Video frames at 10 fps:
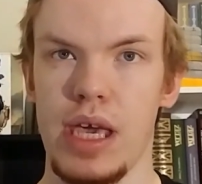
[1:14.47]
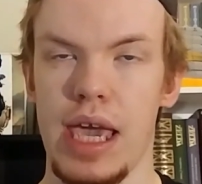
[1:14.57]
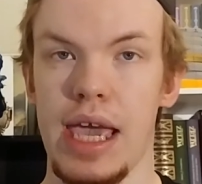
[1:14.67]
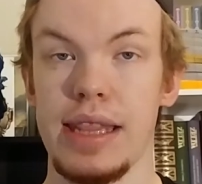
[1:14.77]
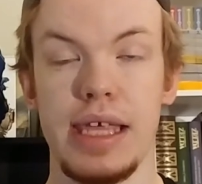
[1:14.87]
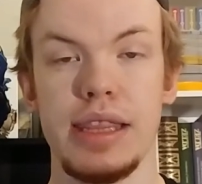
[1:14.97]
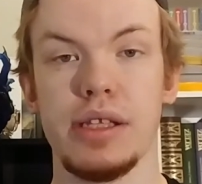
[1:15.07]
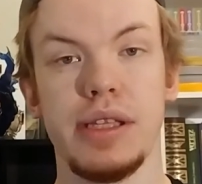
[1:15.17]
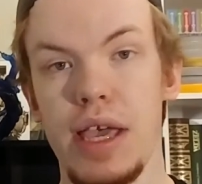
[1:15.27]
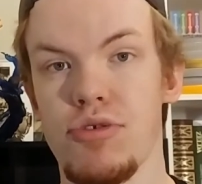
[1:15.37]
and then the
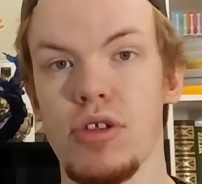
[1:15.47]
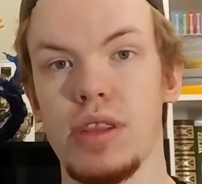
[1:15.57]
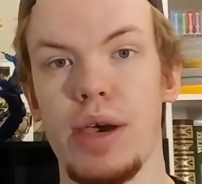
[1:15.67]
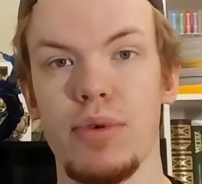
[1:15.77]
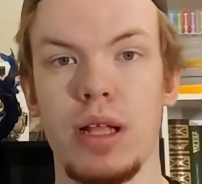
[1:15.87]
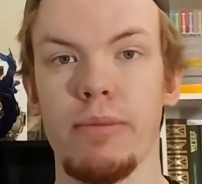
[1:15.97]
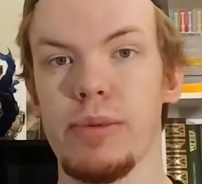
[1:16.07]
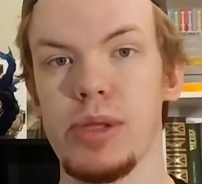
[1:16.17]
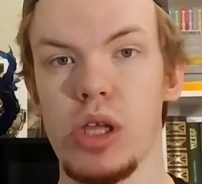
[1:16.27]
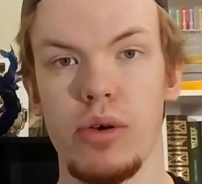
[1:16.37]
legend that would come to
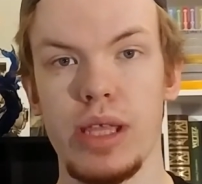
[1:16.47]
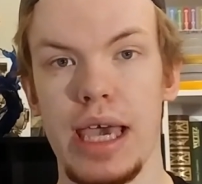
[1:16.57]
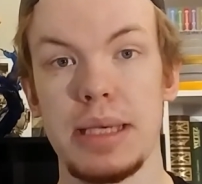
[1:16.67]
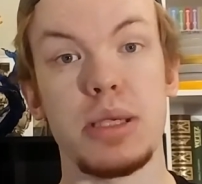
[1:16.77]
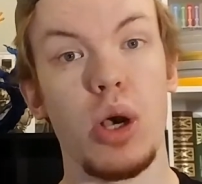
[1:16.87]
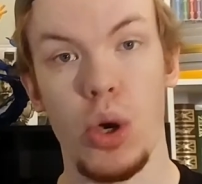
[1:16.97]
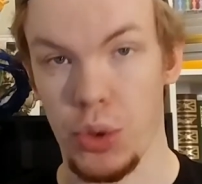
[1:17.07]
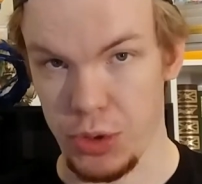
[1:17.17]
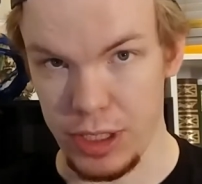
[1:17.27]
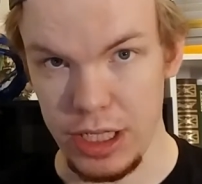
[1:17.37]
be known as
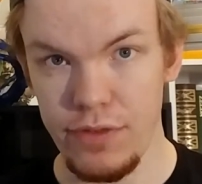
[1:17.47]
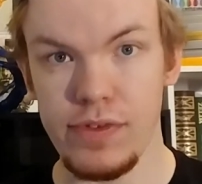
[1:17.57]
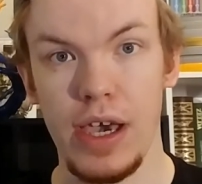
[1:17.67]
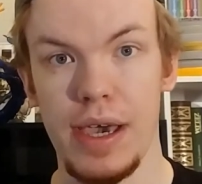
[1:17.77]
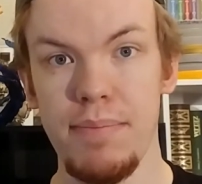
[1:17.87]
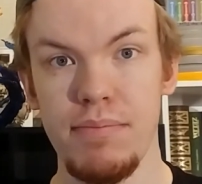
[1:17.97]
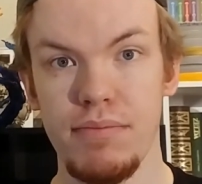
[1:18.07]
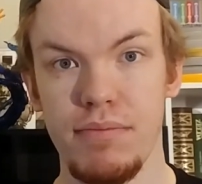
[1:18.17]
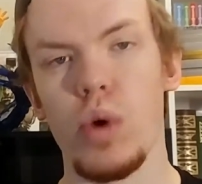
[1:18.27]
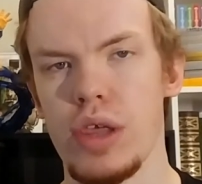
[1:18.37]
Ocarina of Time,
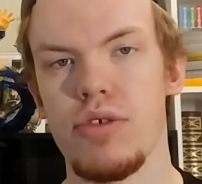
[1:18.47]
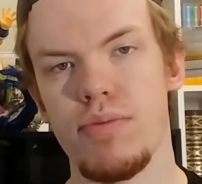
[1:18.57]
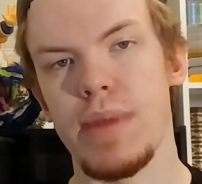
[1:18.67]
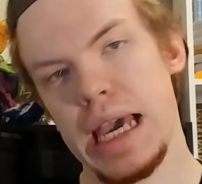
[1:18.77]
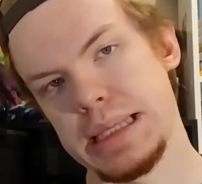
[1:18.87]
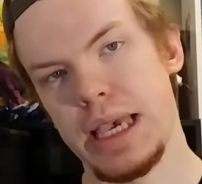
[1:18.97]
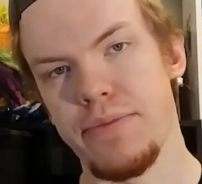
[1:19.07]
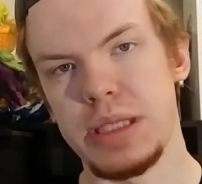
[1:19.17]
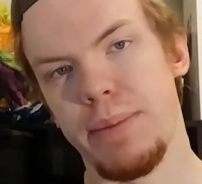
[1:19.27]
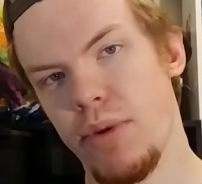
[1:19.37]
which, as I've
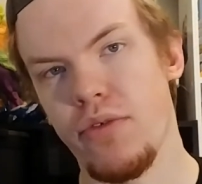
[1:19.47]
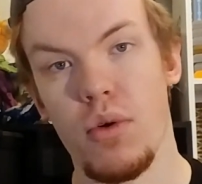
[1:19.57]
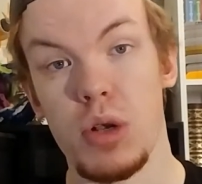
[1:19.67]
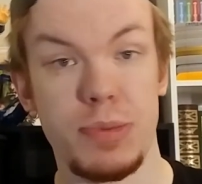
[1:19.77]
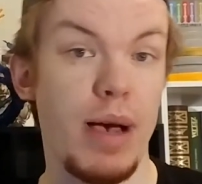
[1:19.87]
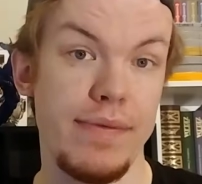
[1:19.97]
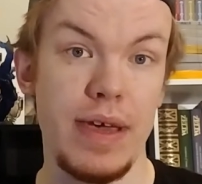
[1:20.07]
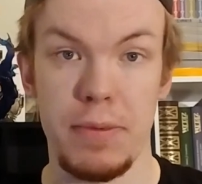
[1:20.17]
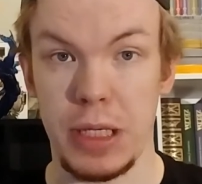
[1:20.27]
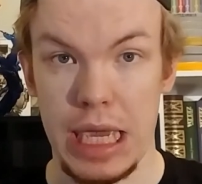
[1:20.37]
said before, is my
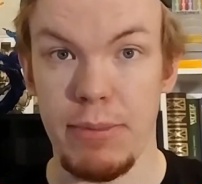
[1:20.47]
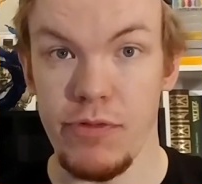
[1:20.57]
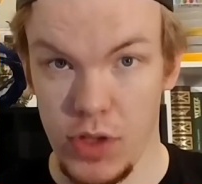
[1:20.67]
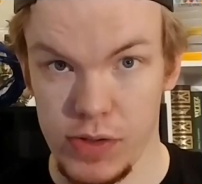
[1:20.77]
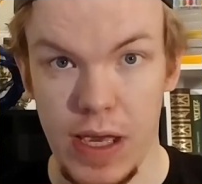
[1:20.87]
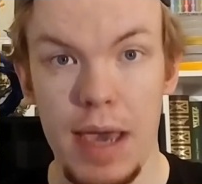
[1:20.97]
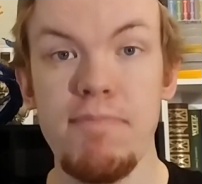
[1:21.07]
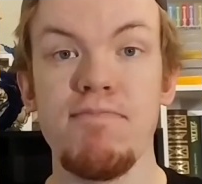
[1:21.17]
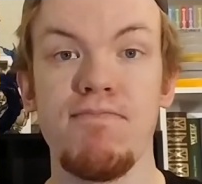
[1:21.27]
favorite game of all time.